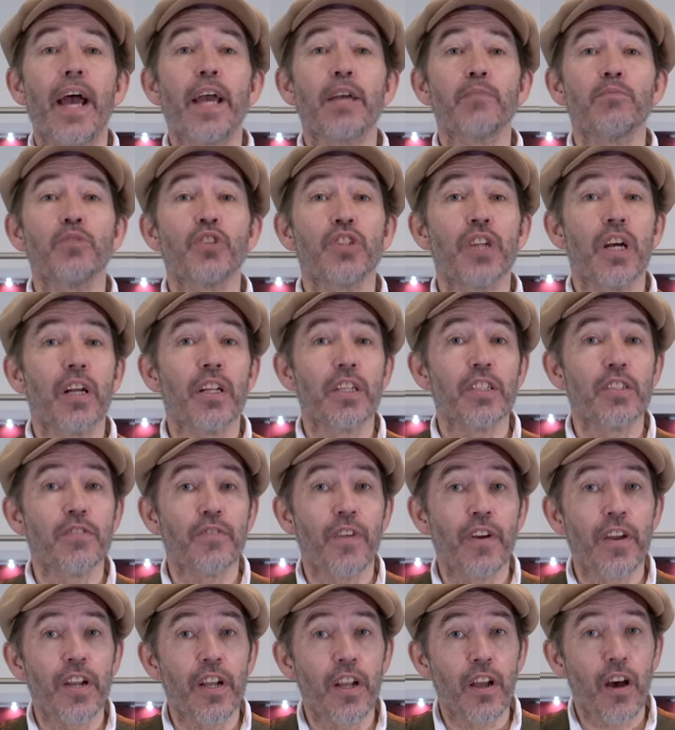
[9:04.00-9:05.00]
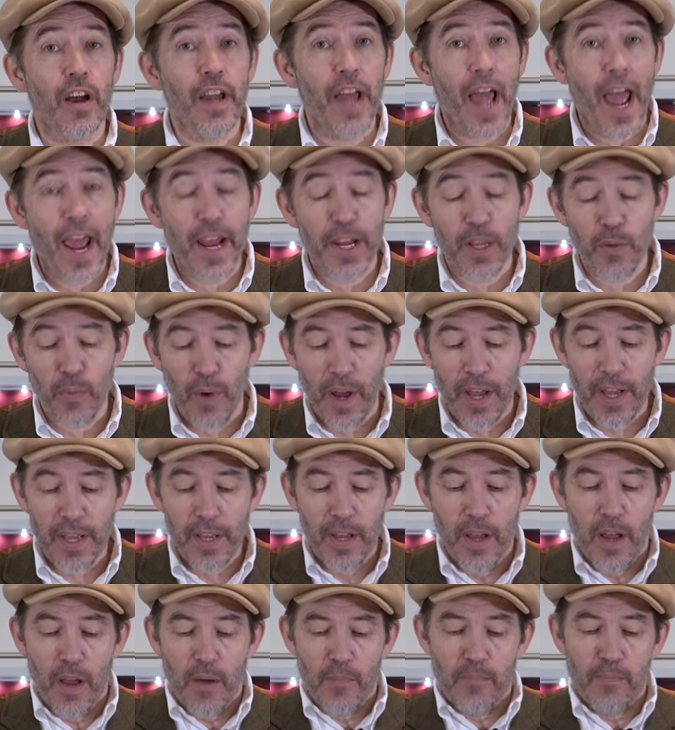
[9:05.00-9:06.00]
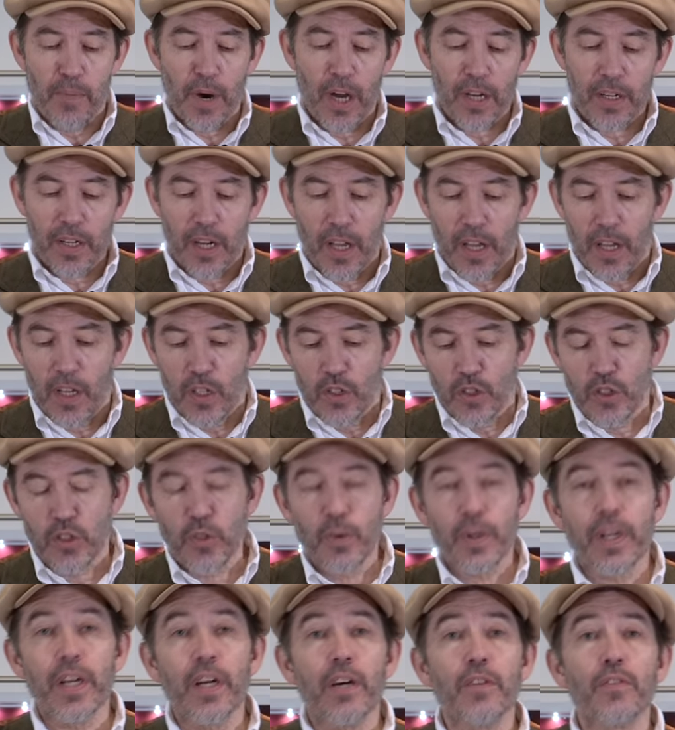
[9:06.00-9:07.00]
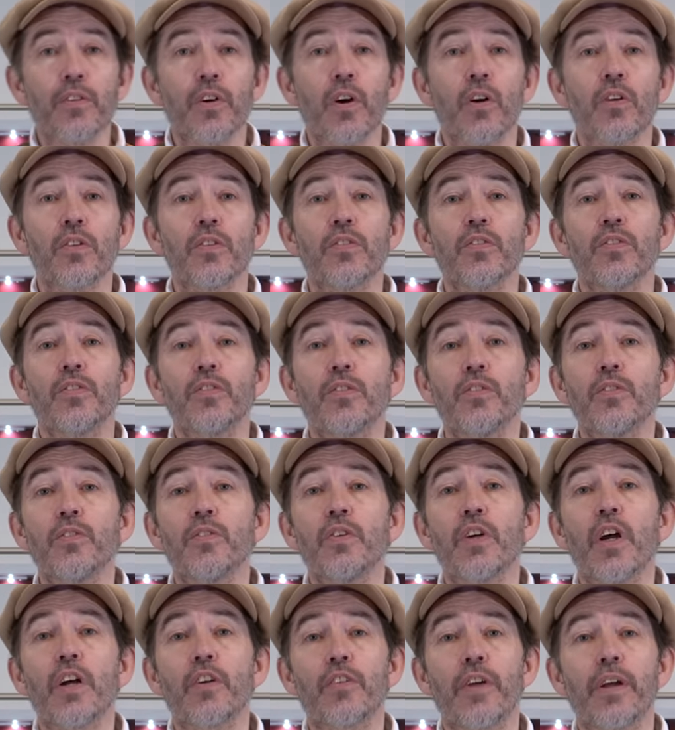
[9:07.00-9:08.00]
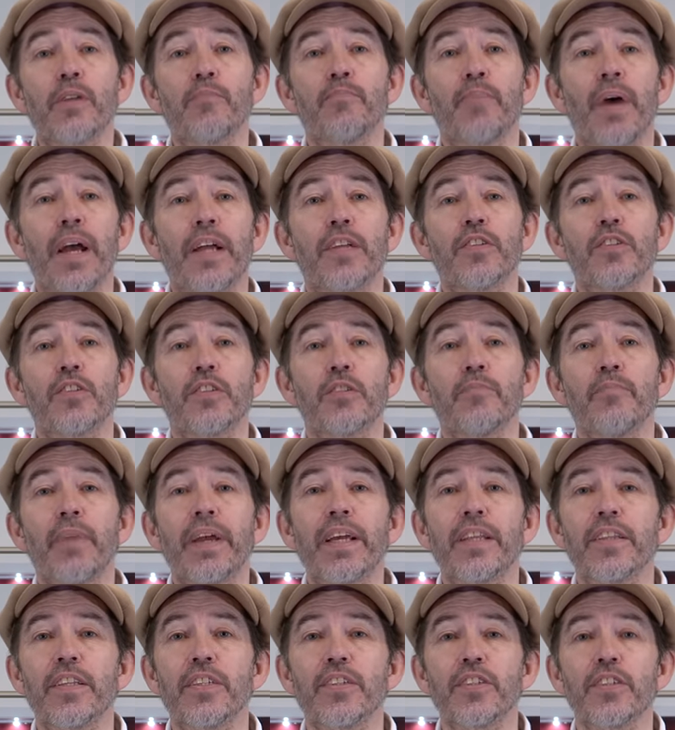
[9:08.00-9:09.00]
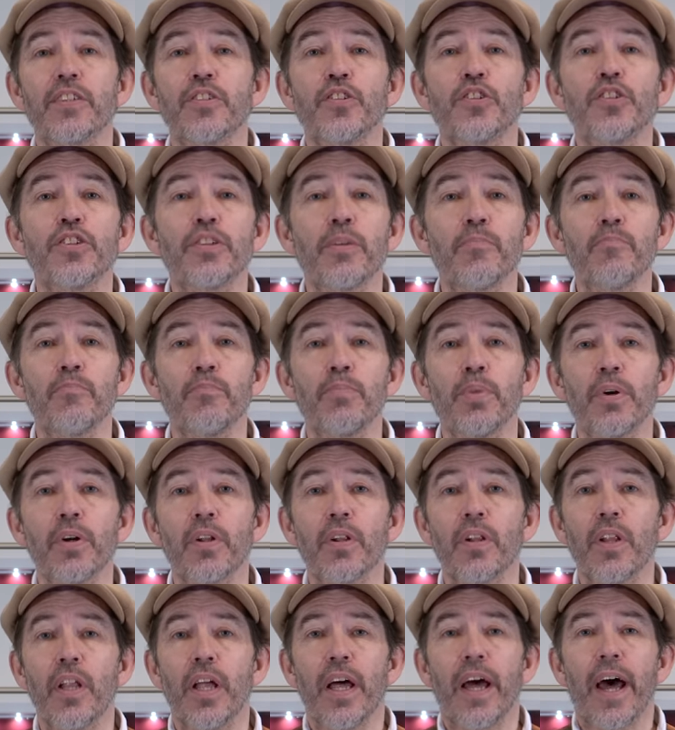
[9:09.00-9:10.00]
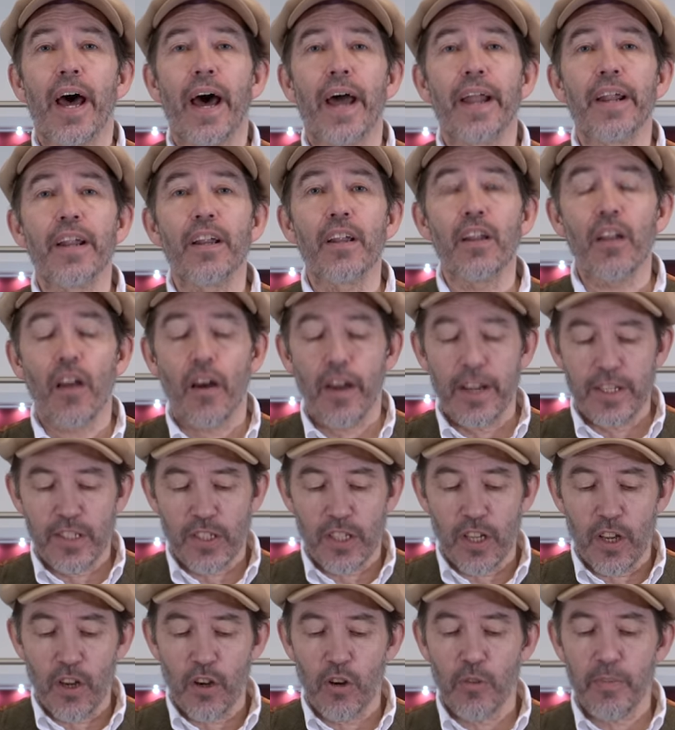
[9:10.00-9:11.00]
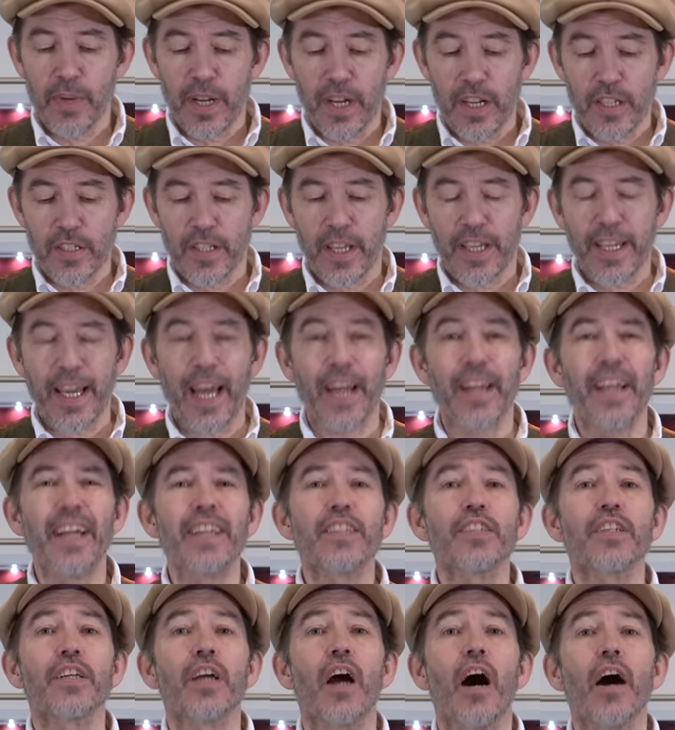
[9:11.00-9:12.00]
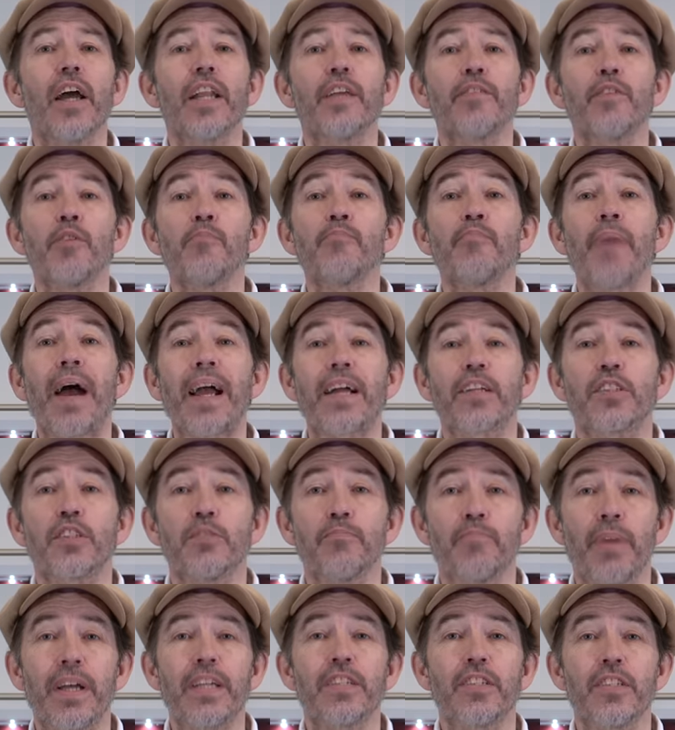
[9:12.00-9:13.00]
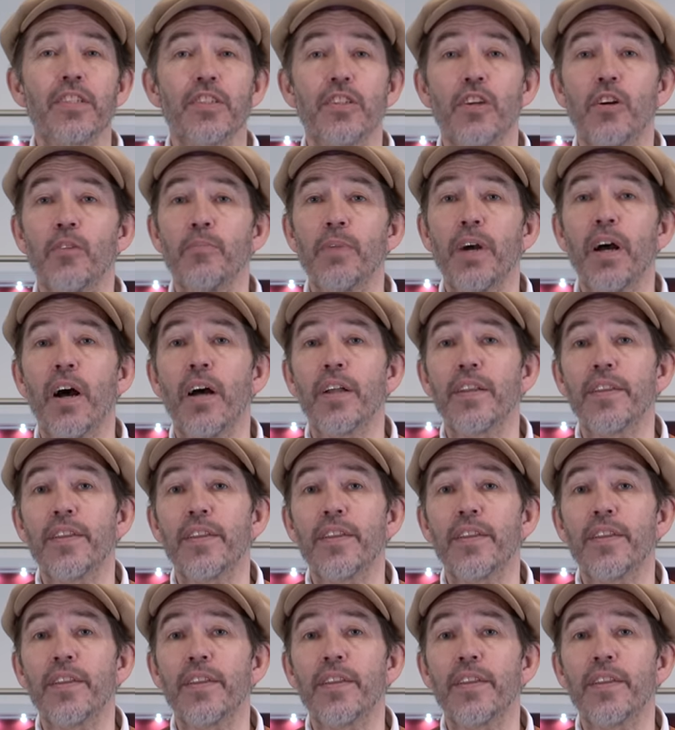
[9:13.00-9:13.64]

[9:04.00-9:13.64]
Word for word: AIM shell is very light anyway, but Shoei have gone to great pains to make this as simple and light a helmet as they can. It's kind of a back to basics helmet.